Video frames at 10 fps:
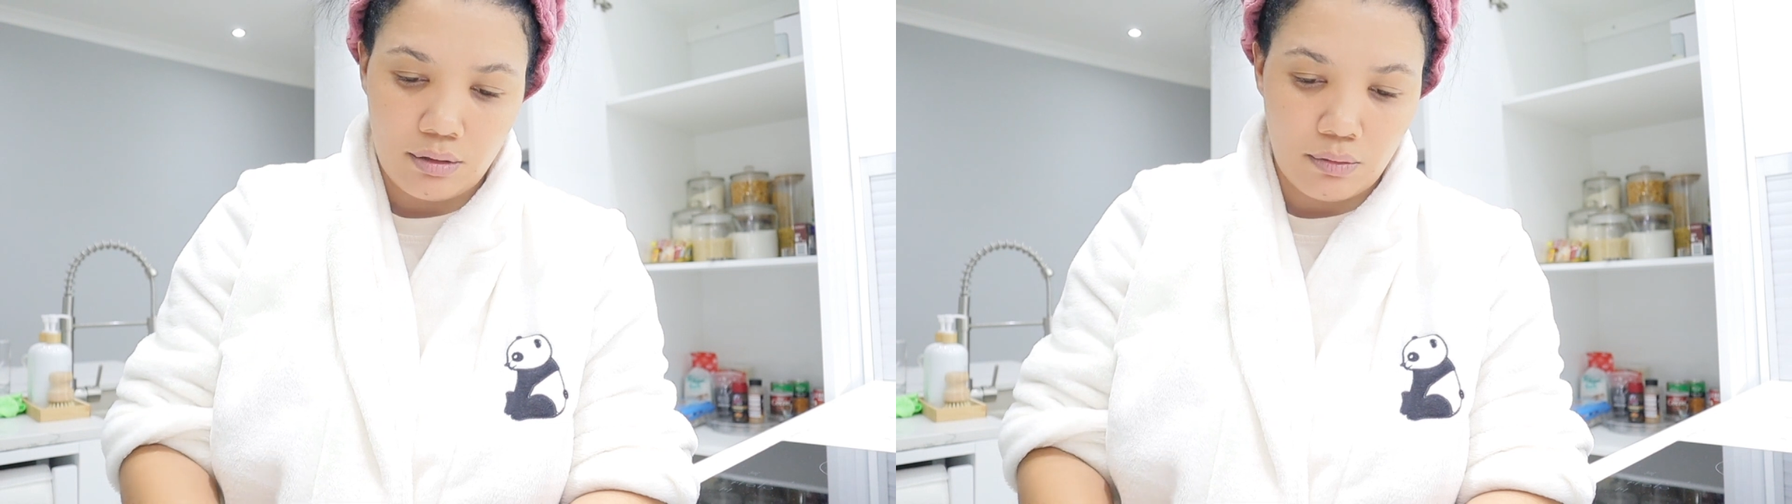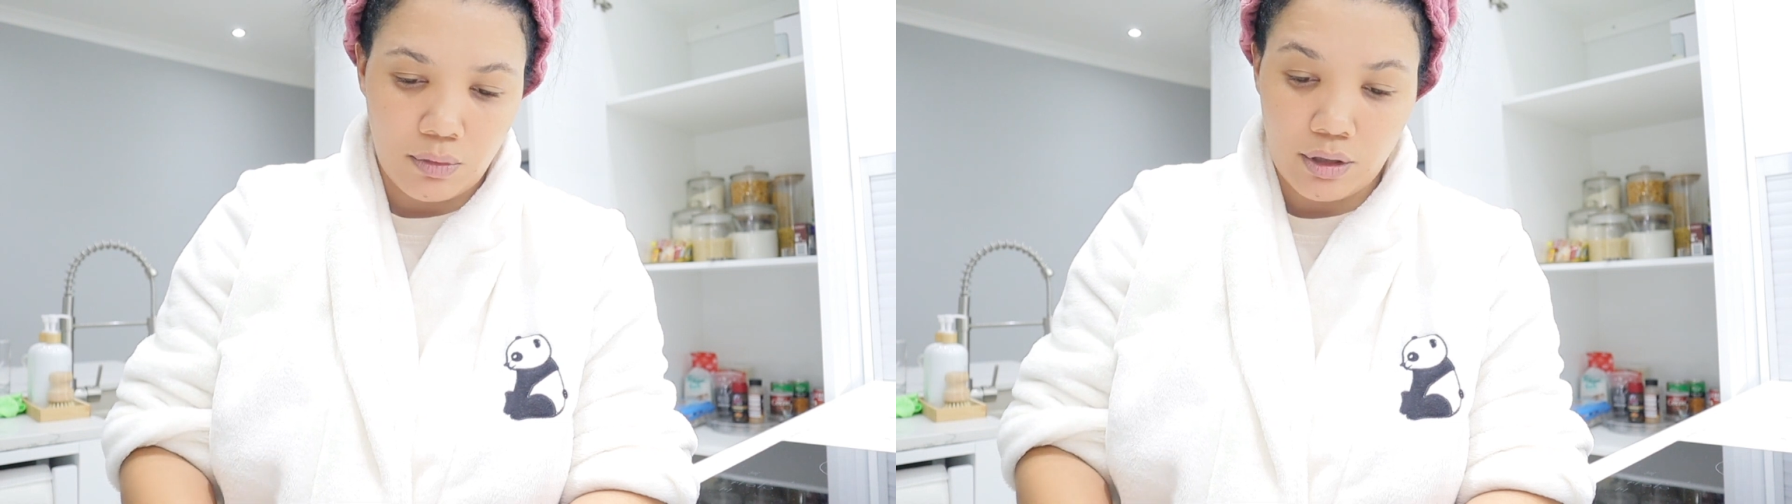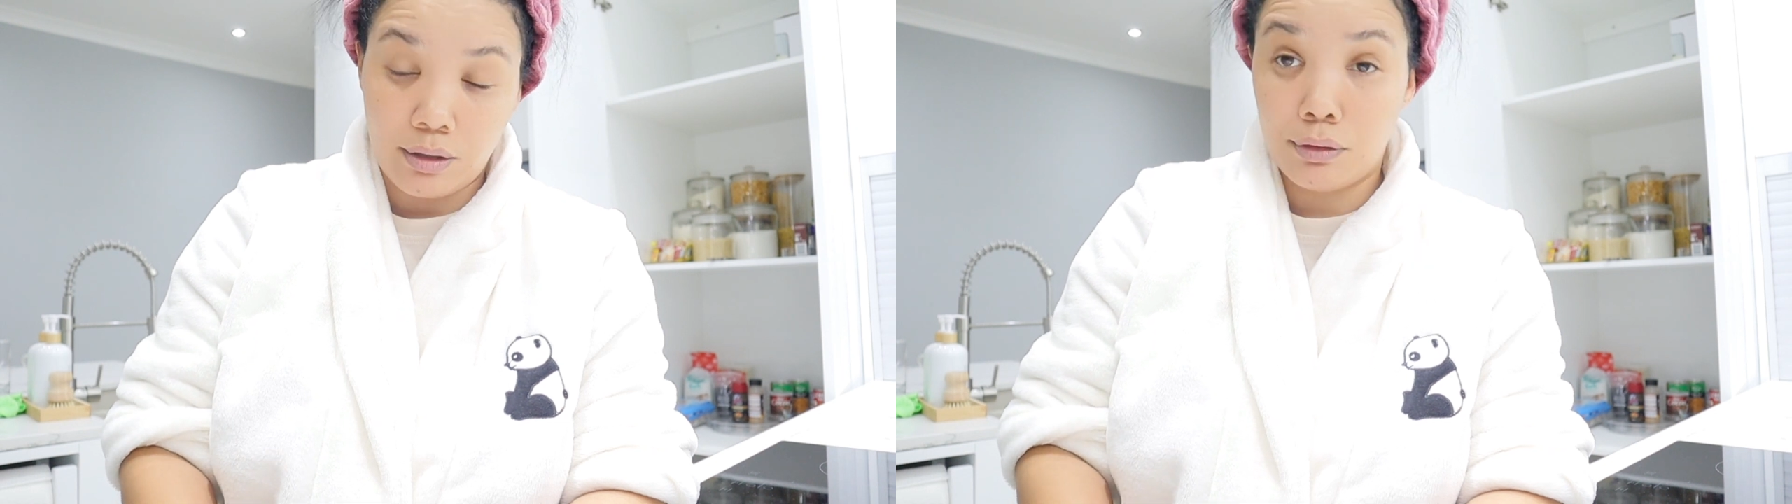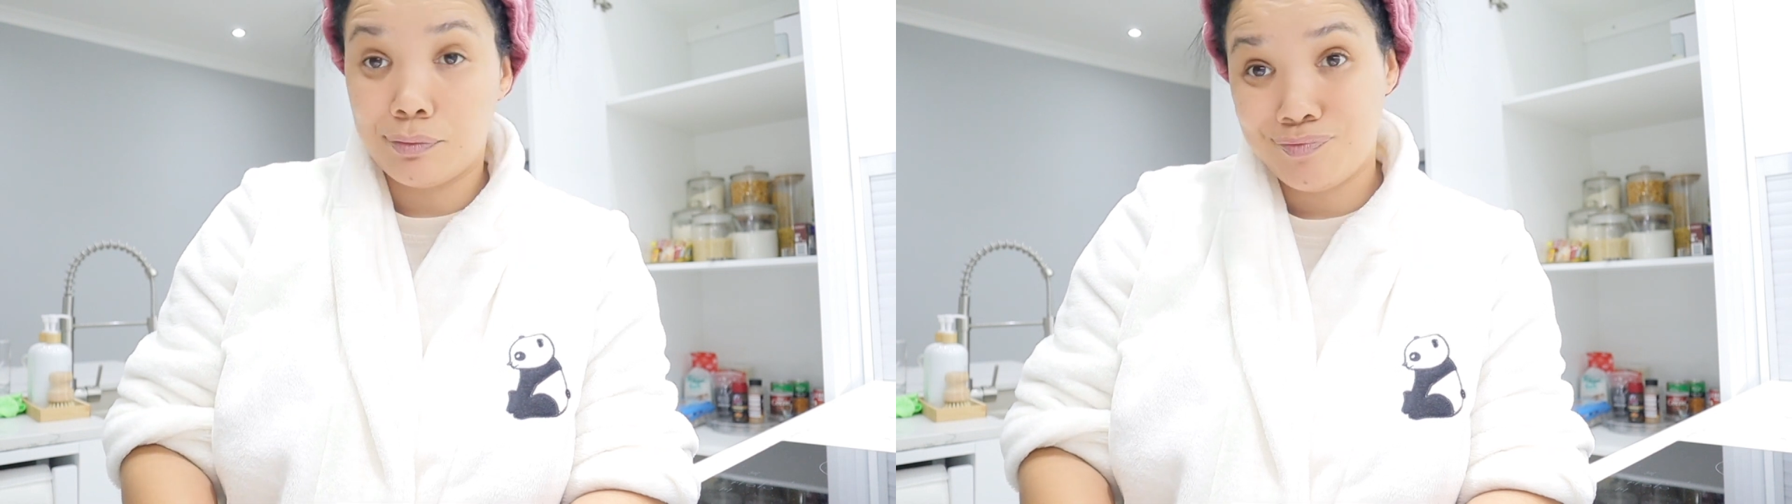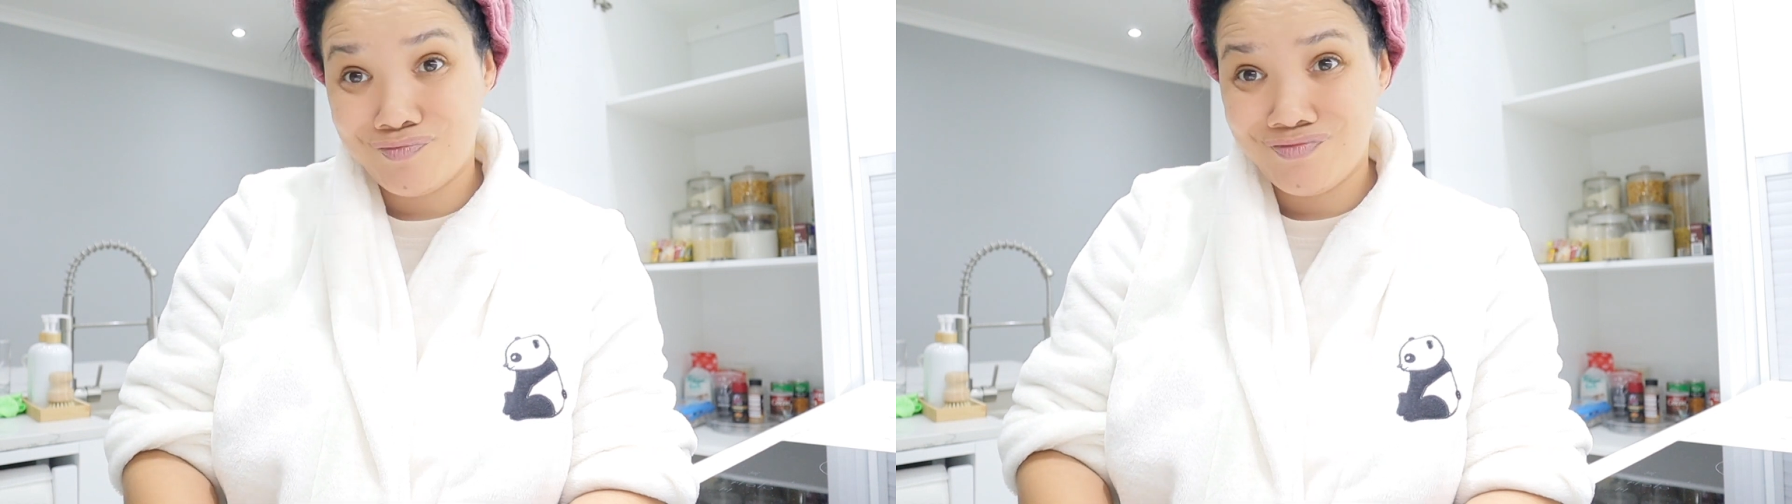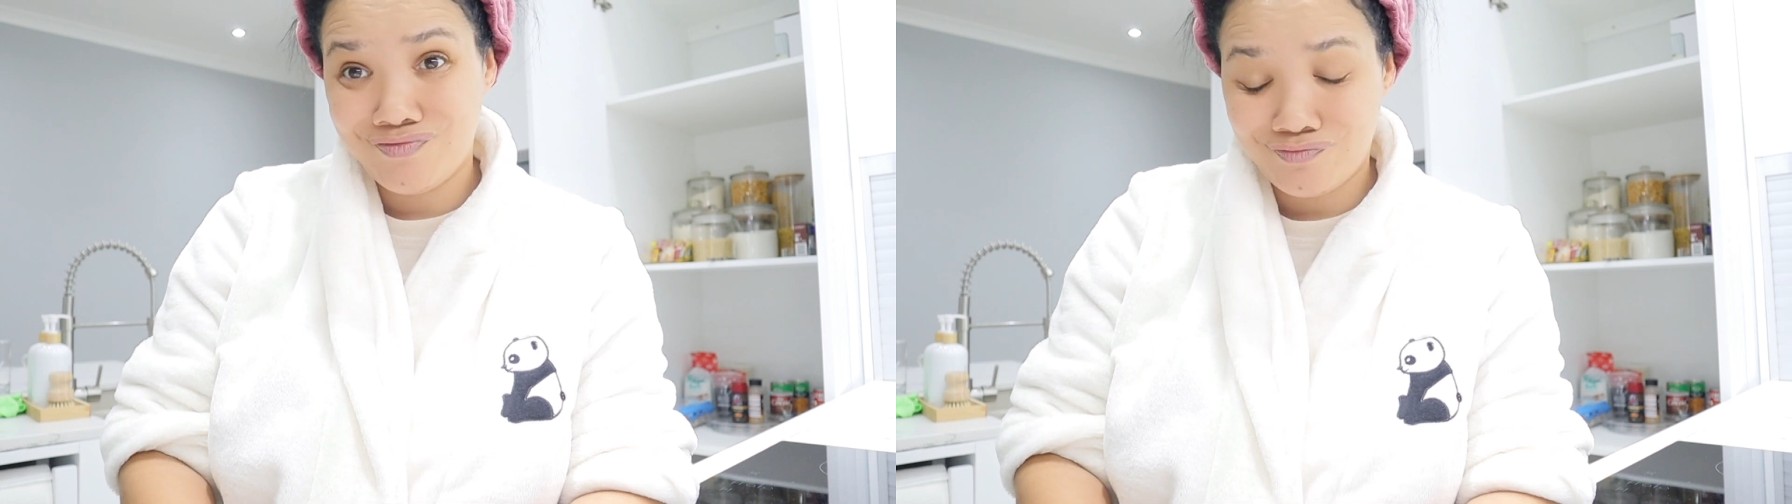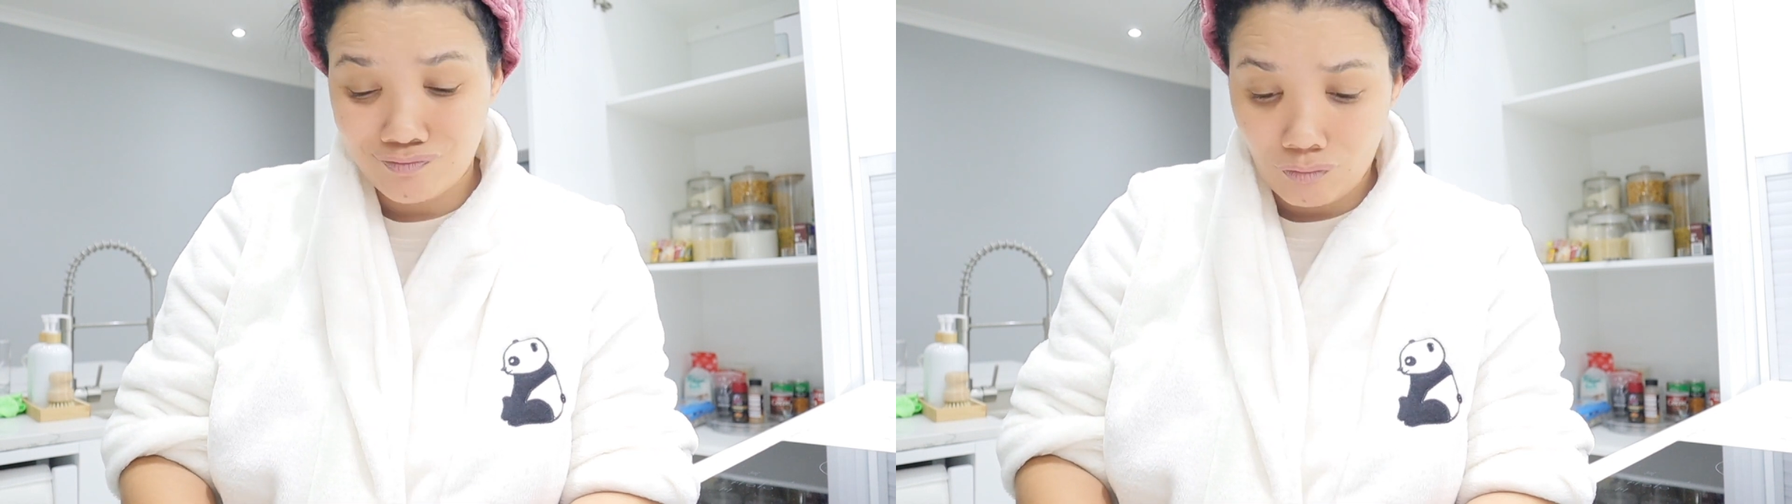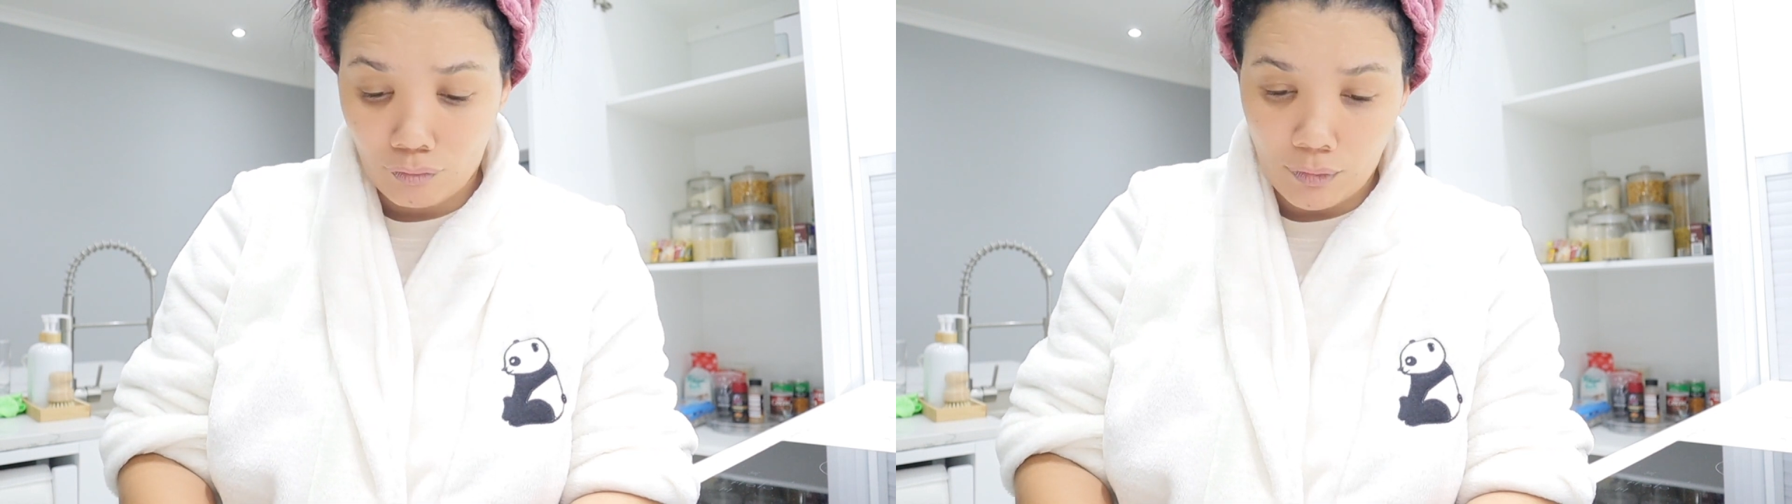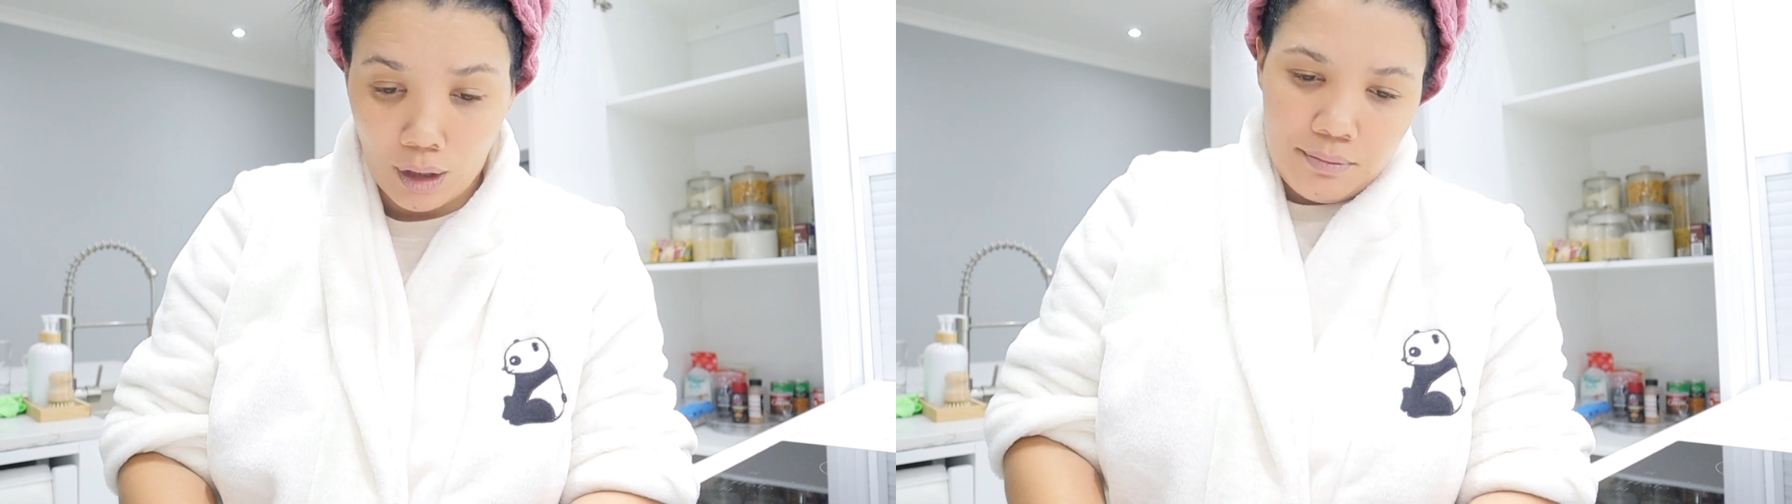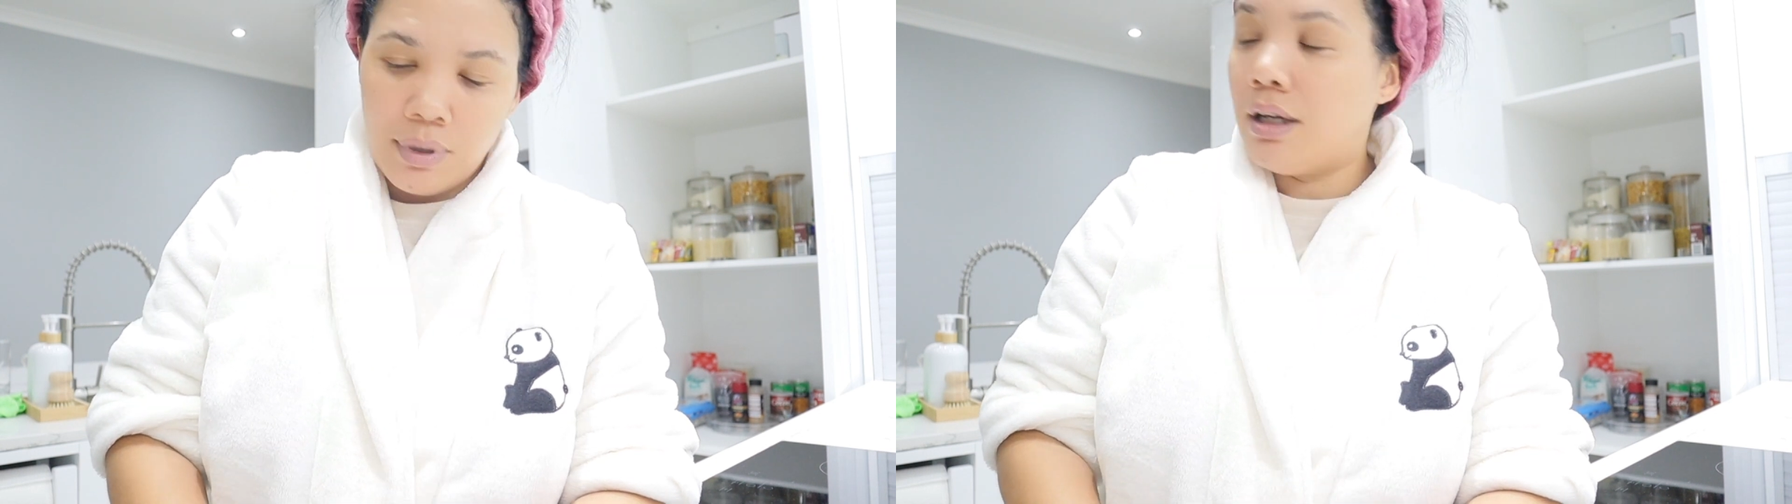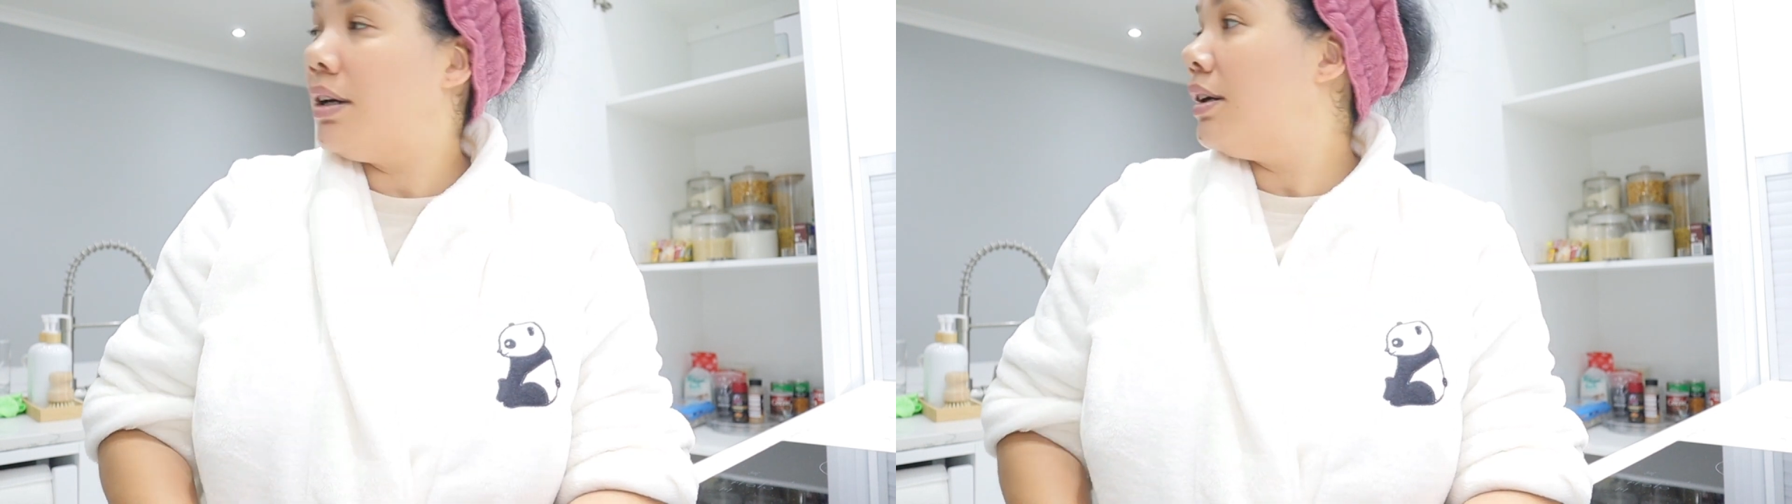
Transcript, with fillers: tomorrow. Um, honestly, I'm not